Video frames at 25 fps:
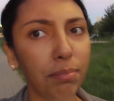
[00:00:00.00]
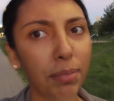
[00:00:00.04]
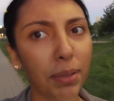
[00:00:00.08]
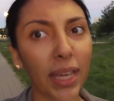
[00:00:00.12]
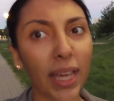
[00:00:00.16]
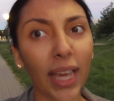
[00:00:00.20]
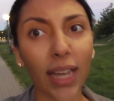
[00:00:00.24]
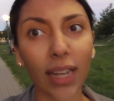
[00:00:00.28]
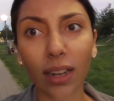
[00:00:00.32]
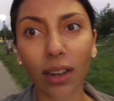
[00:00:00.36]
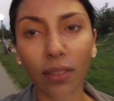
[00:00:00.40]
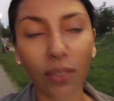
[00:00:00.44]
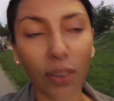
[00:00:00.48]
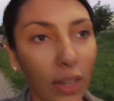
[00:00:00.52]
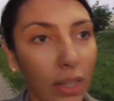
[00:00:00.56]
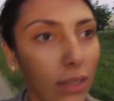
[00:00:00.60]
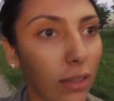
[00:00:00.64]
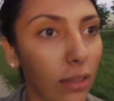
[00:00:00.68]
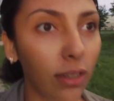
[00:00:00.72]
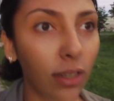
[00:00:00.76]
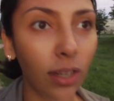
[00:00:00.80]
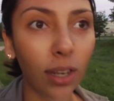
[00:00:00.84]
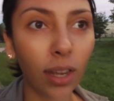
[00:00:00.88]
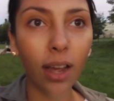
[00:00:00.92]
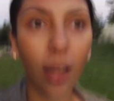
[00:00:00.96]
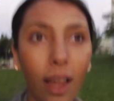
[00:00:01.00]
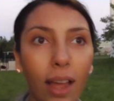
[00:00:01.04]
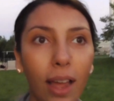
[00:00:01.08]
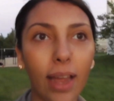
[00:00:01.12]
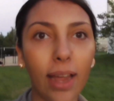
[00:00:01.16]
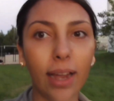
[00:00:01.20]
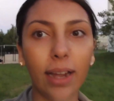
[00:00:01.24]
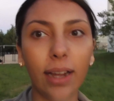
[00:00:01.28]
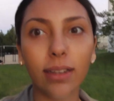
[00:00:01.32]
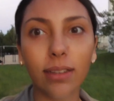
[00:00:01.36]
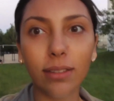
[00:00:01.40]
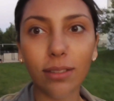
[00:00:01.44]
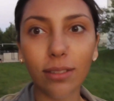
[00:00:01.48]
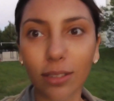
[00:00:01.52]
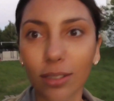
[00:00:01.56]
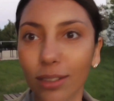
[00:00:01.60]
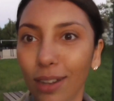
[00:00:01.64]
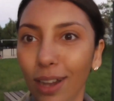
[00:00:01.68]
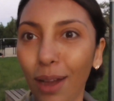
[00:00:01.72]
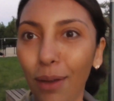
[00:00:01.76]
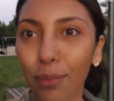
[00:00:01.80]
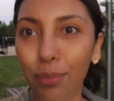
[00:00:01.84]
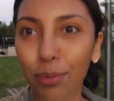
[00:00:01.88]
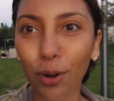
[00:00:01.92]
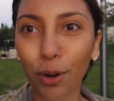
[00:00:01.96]
be anyone. And
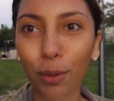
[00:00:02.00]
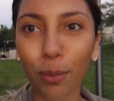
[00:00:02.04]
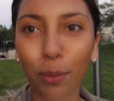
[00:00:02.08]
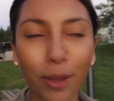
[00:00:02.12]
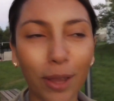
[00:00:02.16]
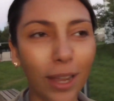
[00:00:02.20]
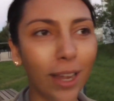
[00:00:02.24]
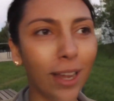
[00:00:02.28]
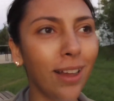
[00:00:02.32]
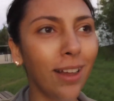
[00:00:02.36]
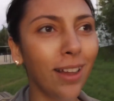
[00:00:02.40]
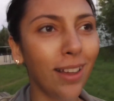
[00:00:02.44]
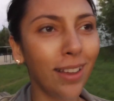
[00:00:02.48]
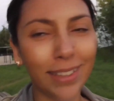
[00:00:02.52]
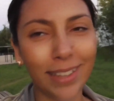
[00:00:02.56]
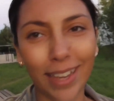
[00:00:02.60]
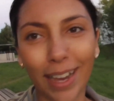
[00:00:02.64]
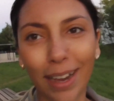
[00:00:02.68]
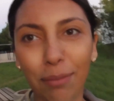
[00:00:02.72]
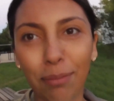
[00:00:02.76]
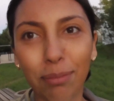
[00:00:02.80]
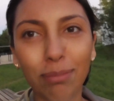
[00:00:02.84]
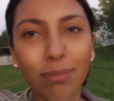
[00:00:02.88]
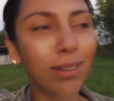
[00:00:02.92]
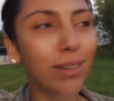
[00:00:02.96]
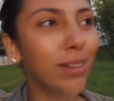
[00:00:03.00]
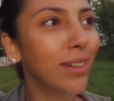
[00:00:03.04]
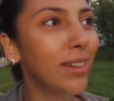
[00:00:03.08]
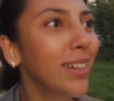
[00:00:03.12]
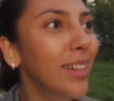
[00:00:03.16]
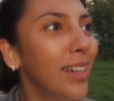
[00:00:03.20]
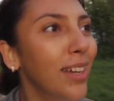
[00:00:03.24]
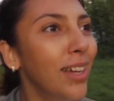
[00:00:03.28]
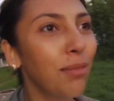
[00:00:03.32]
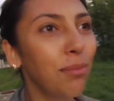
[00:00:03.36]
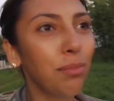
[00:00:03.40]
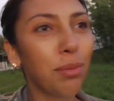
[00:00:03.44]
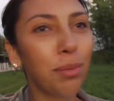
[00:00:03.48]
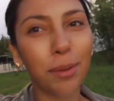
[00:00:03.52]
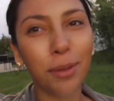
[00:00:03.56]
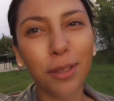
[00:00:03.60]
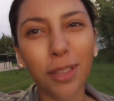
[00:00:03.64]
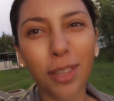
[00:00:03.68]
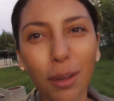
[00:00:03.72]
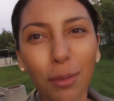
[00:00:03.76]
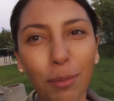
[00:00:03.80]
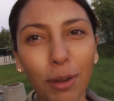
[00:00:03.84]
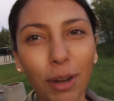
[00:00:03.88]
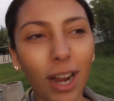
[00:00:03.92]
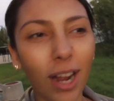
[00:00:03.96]
I probably, yeah, people
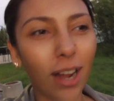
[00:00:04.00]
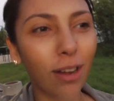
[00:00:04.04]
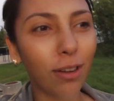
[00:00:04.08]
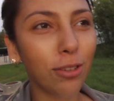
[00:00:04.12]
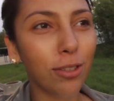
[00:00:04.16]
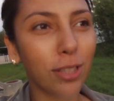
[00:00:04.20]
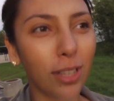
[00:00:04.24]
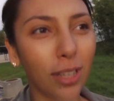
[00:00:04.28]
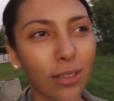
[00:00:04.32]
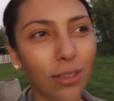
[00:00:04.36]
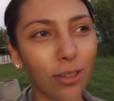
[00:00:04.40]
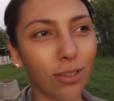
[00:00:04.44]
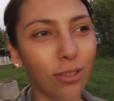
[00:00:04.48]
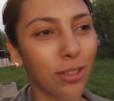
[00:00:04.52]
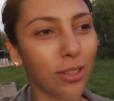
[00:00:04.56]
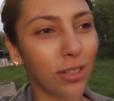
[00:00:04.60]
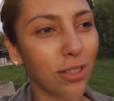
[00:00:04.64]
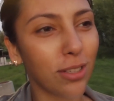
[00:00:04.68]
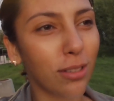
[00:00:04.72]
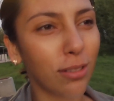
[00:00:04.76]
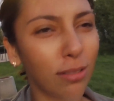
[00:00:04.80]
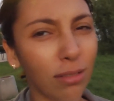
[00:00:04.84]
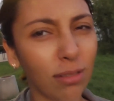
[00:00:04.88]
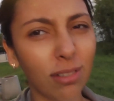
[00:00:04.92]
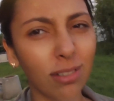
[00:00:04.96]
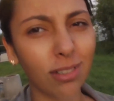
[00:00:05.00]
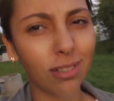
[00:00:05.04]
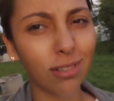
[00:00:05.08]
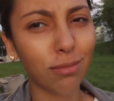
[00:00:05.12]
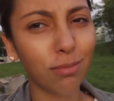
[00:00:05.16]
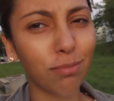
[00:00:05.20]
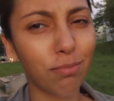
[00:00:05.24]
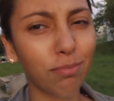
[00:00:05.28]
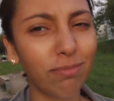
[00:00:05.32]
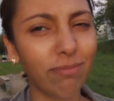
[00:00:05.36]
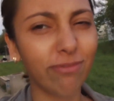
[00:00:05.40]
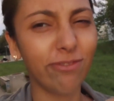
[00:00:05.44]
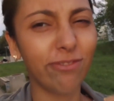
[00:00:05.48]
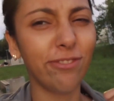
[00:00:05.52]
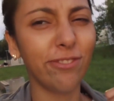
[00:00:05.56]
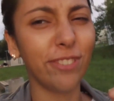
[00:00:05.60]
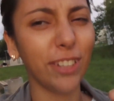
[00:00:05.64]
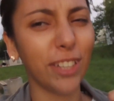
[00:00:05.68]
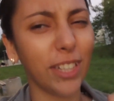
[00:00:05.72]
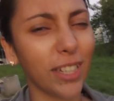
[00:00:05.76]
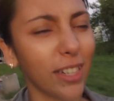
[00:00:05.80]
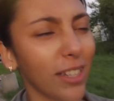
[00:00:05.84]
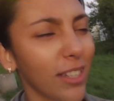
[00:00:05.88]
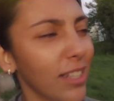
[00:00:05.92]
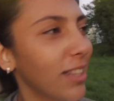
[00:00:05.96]
near my house are not as
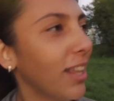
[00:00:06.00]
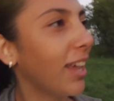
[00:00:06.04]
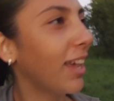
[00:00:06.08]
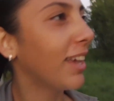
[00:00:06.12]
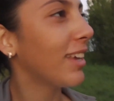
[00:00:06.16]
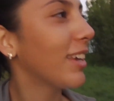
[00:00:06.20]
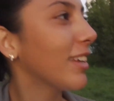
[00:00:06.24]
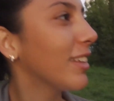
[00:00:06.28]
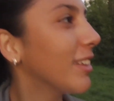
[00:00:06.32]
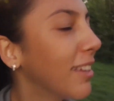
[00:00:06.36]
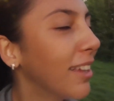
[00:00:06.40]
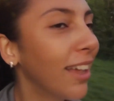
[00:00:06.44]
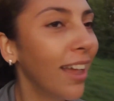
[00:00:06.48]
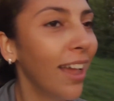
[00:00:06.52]
fitness-like,